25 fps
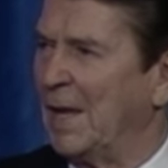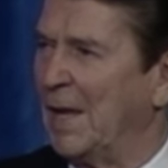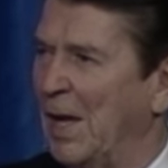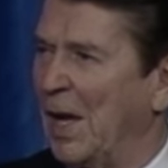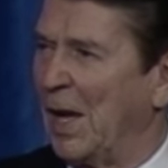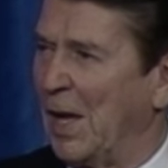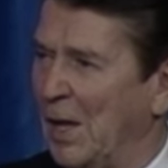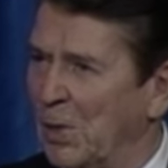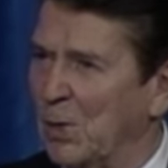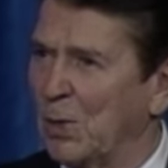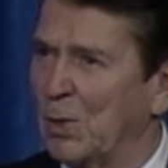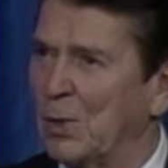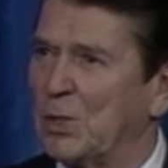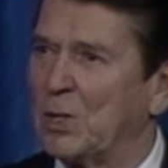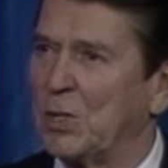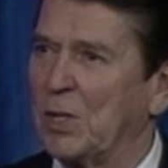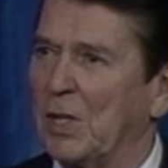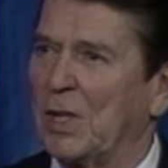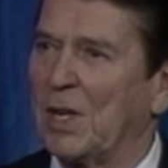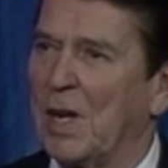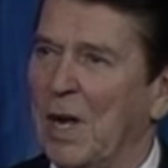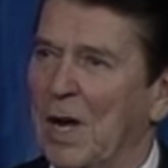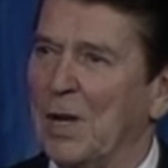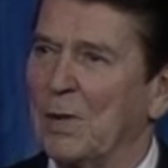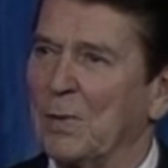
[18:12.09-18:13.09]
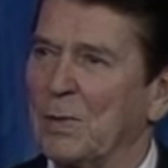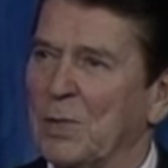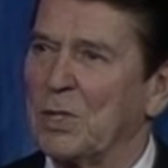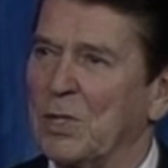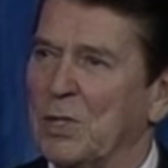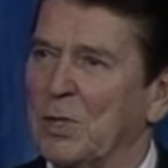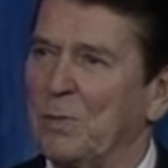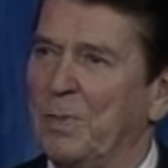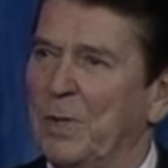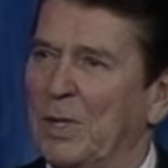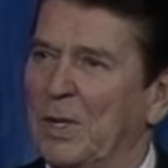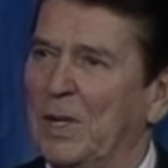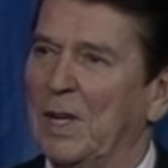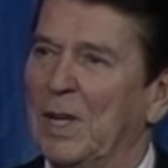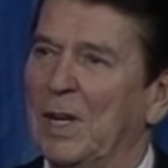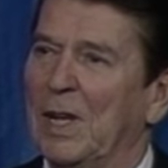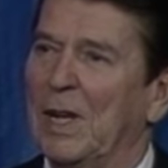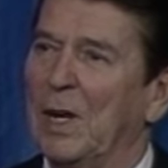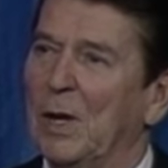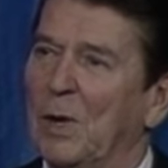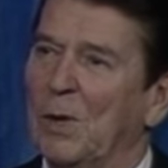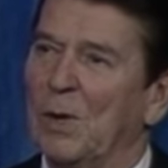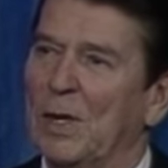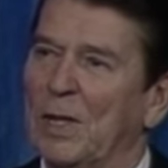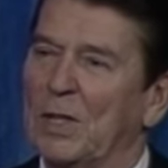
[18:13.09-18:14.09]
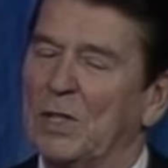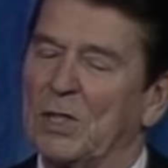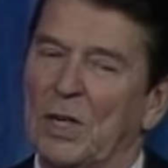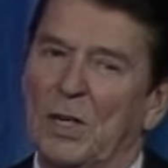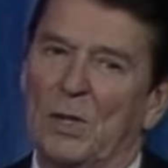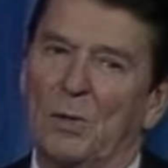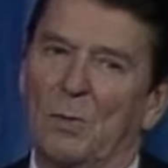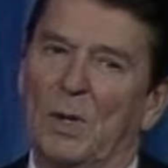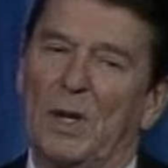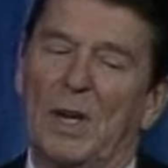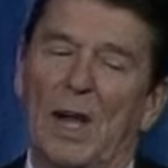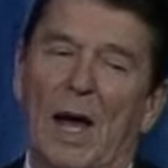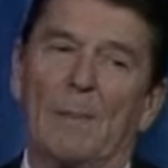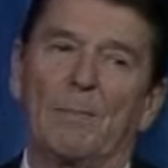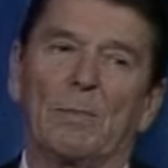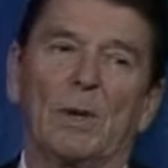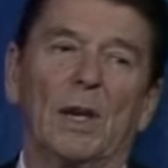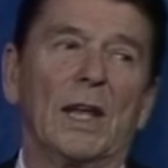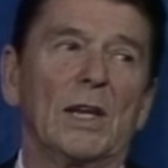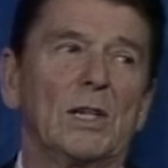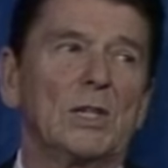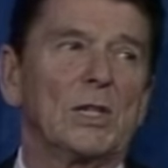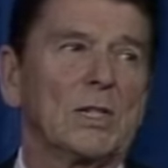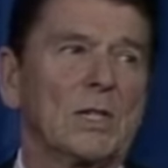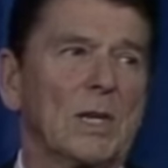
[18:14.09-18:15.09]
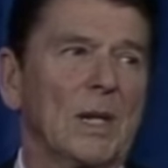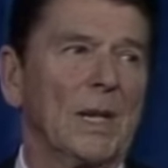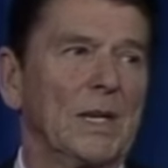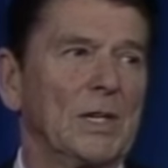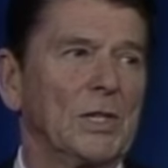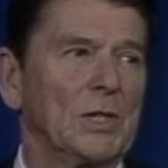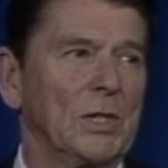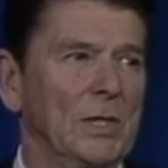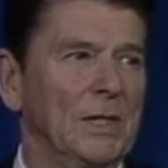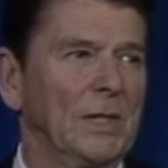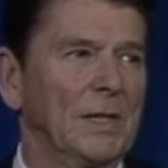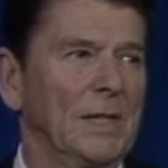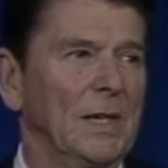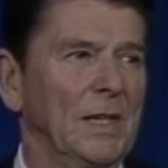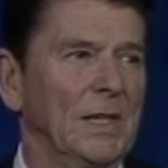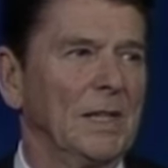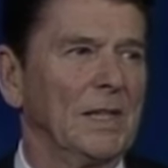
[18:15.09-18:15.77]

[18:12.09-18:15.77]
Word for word: I urge the Congress to begin hearings and to adopt legislation